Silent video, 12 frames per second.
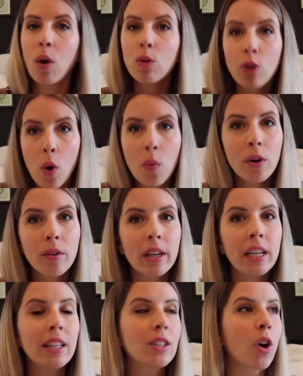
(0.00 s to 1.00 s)
oh, don't
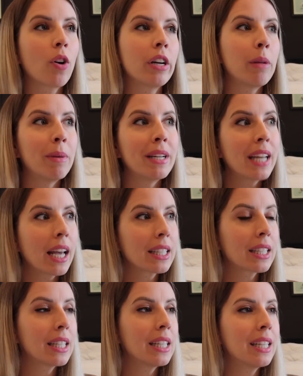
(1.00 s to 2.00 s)
worry, it's already been
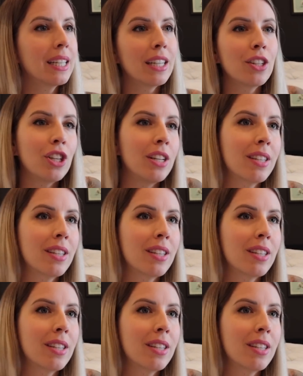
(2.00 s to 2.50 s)
tested. And she